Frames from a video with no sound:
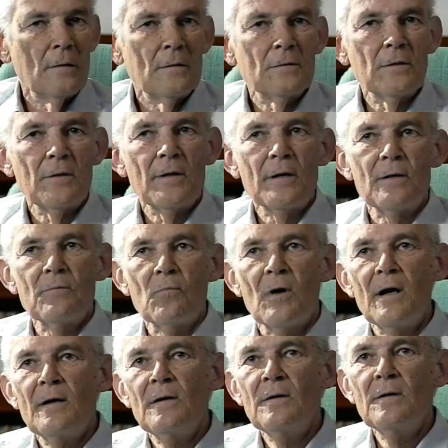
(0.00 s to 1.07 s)
so that
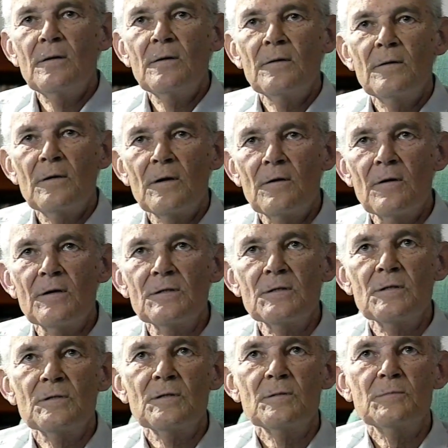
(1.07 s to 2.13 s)
when the
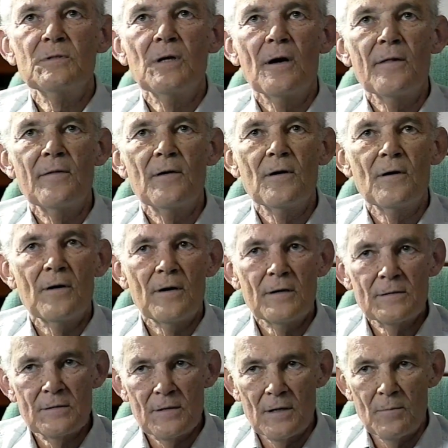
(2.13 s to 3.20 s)
criticisms are there,
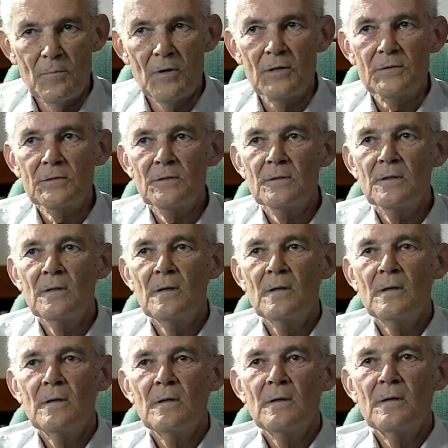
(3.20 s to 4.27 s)
as they must,
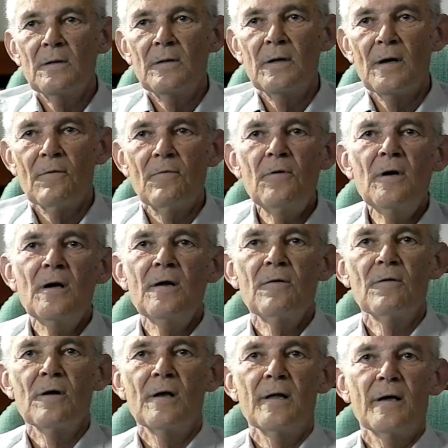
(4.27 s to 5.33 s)
they really
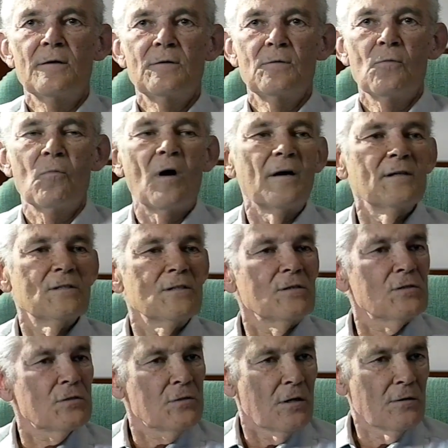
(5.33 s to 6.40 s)
relate to what is
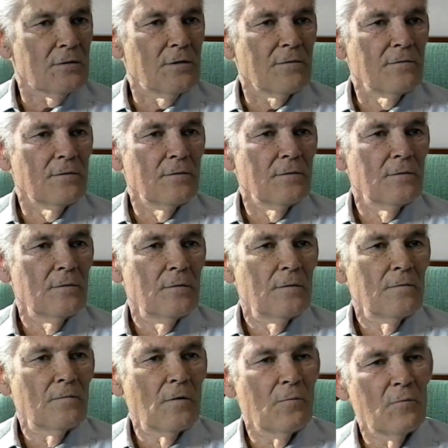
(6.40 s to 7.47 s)
instructive,
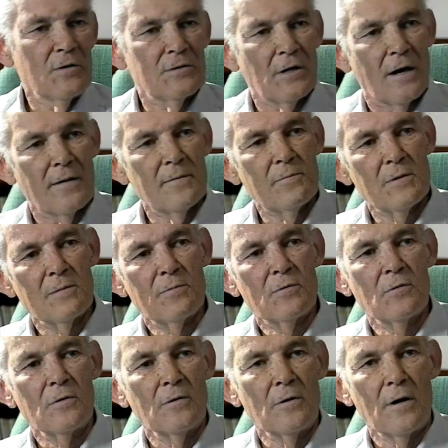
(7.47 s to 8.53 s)
from which other people
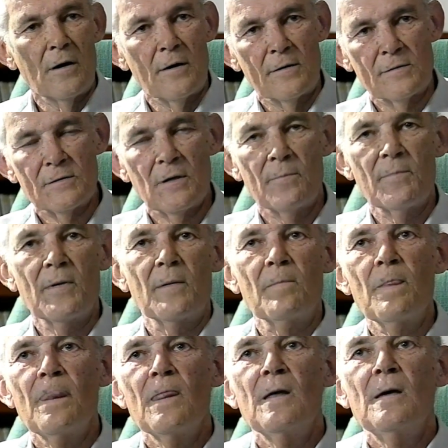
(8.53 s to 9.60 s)
could learn something.
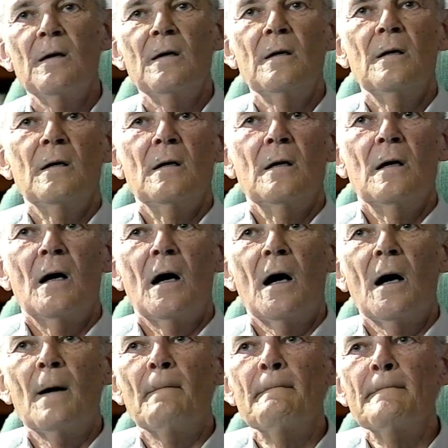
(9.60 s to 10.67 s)

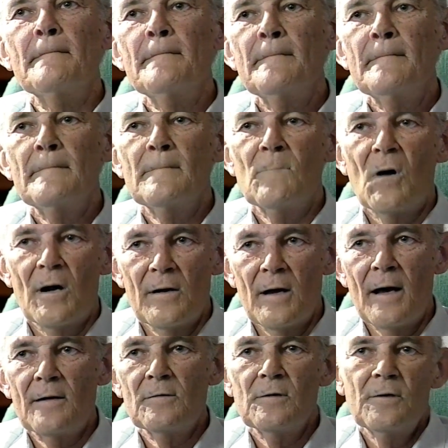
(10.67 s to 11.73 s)
Um, but
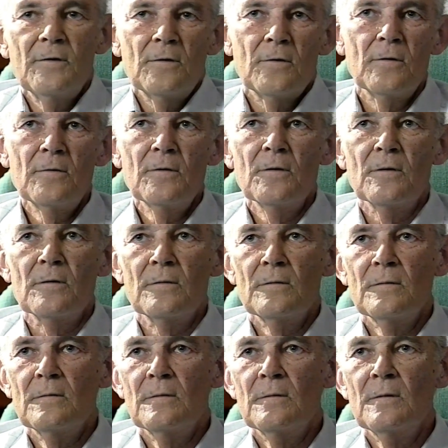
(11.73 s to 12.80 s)
naturally, you know, you,
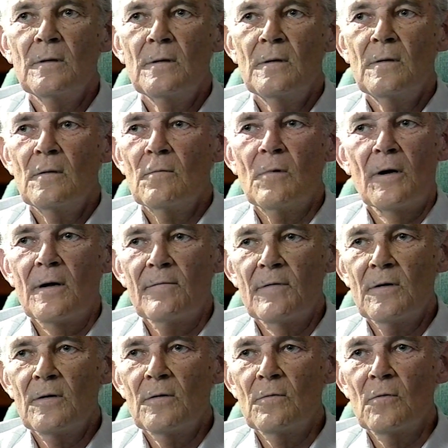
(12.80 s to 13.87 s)
whatever,
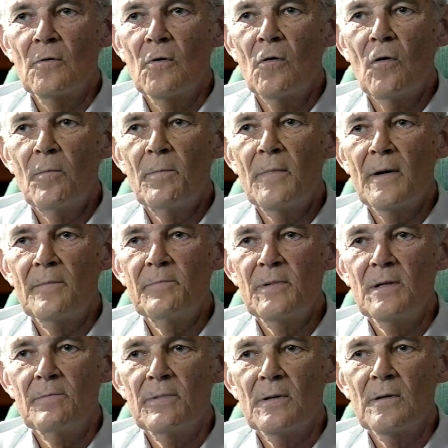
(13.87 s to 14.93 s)
you would hope that
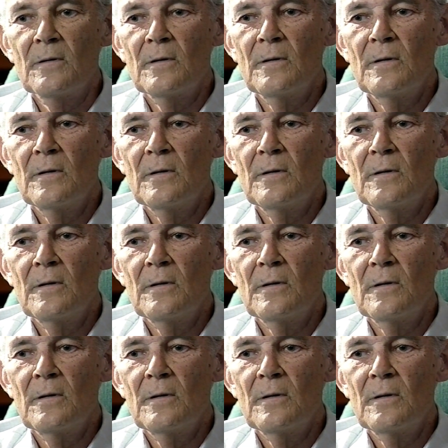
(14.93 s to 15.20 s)
people